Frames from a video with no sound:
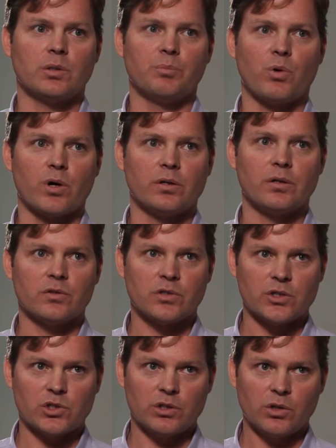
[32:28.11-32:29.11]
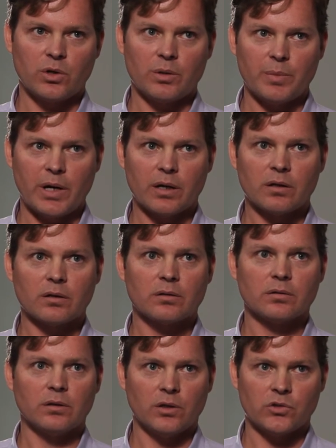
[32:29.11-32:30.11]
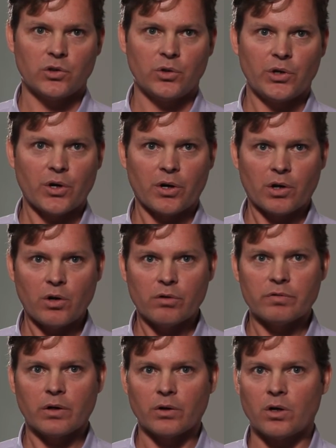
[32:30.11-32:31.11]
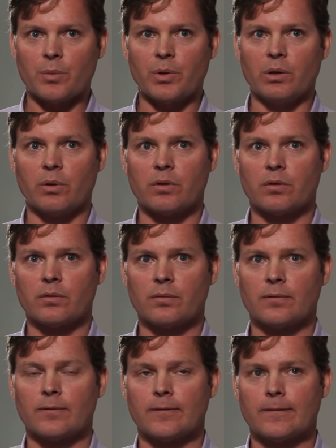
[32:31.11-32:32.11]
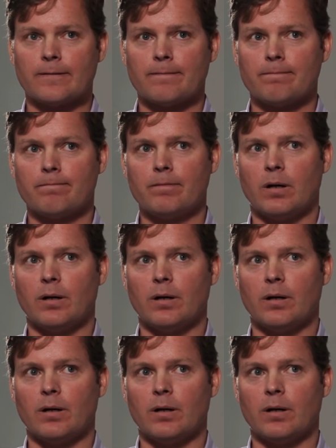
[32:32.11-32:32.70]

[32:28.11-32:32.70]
important decision you can make is who you're going to co-found a company with.